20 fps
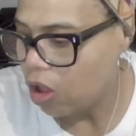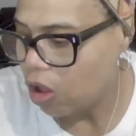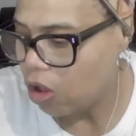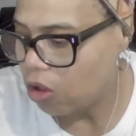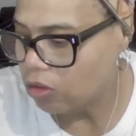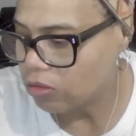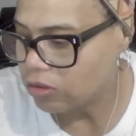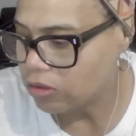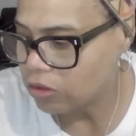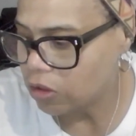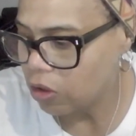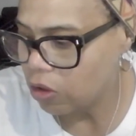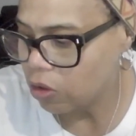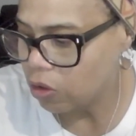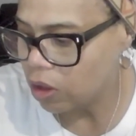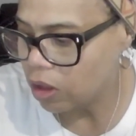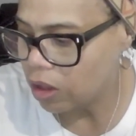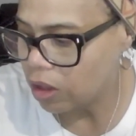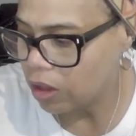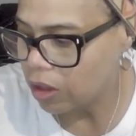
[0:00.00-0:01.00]

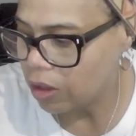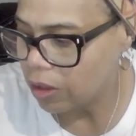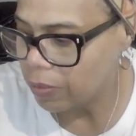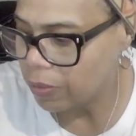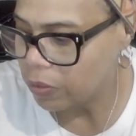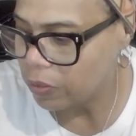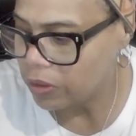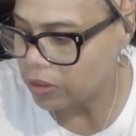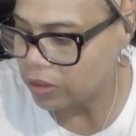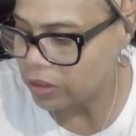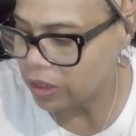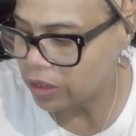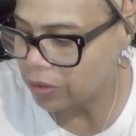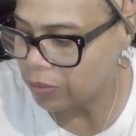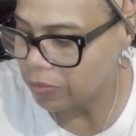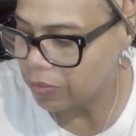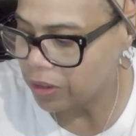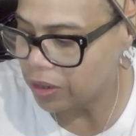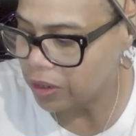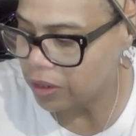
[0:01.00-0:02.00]
Also, I want to take a
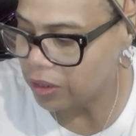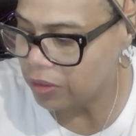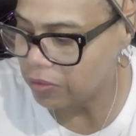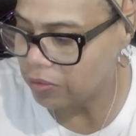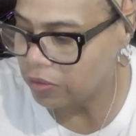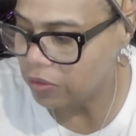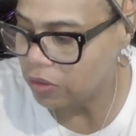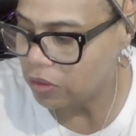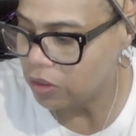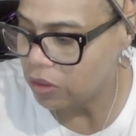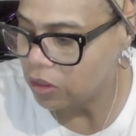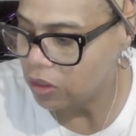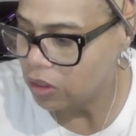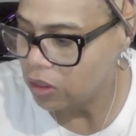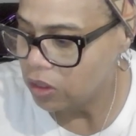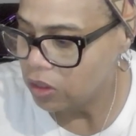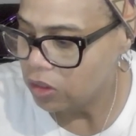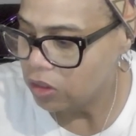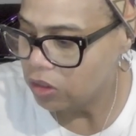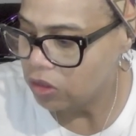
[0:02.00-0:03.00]
minute
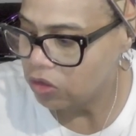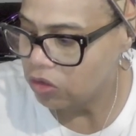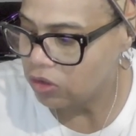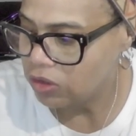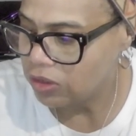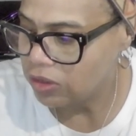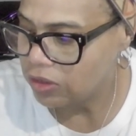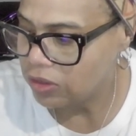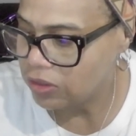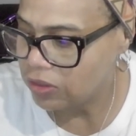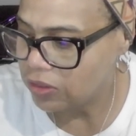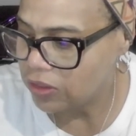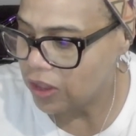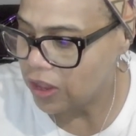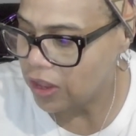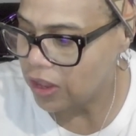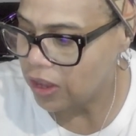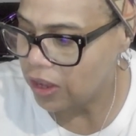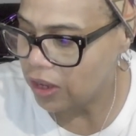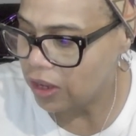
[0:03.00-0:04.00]
to just
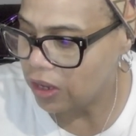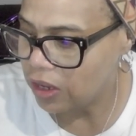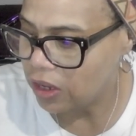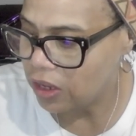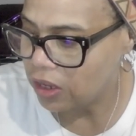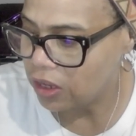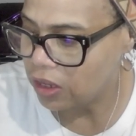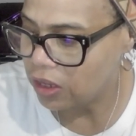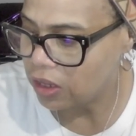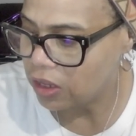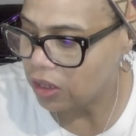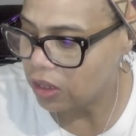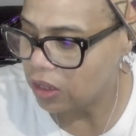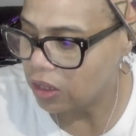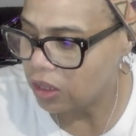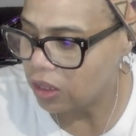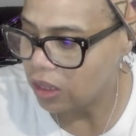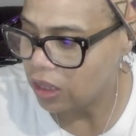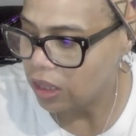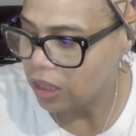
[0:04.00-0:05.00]
thank.
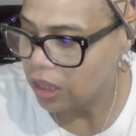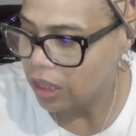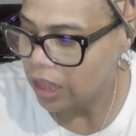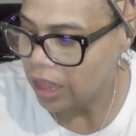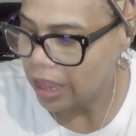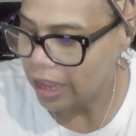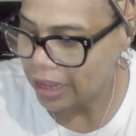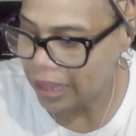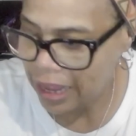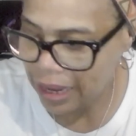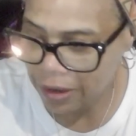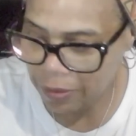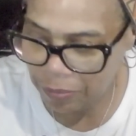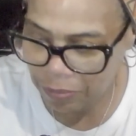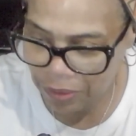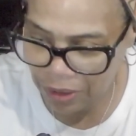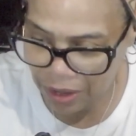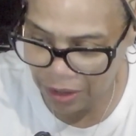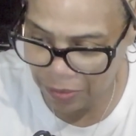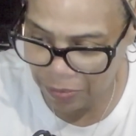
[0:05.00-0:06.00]
I got a
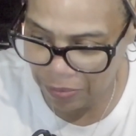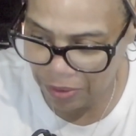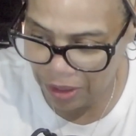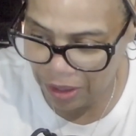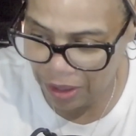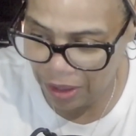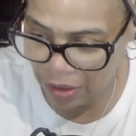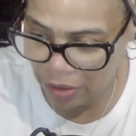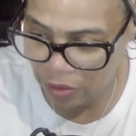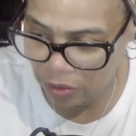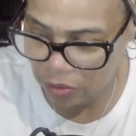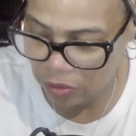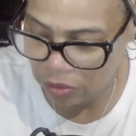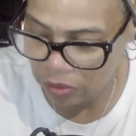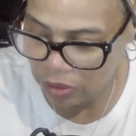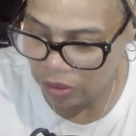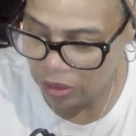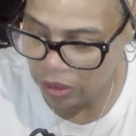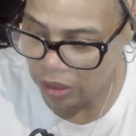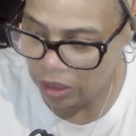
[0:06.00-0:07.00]
PayPal
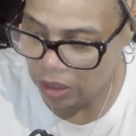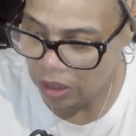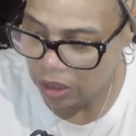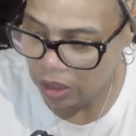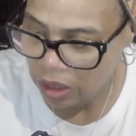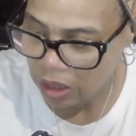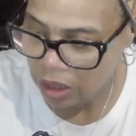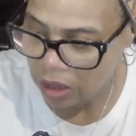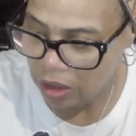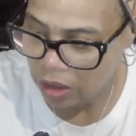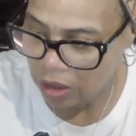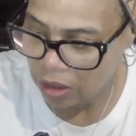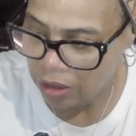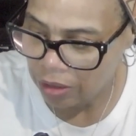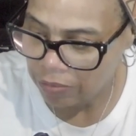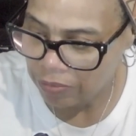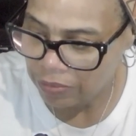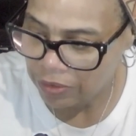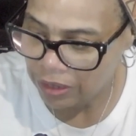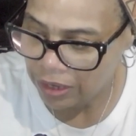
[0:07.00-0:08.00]

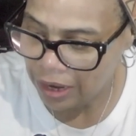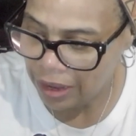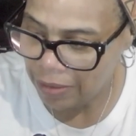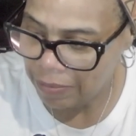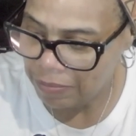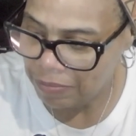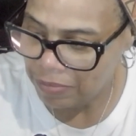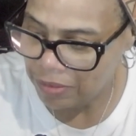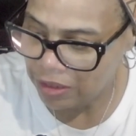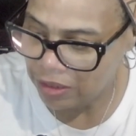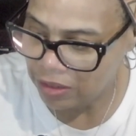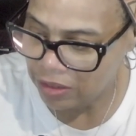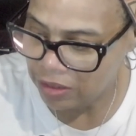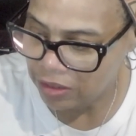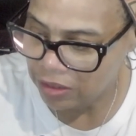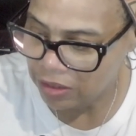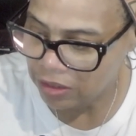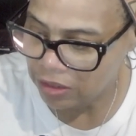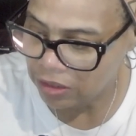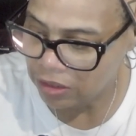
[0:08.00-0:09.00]
that I missed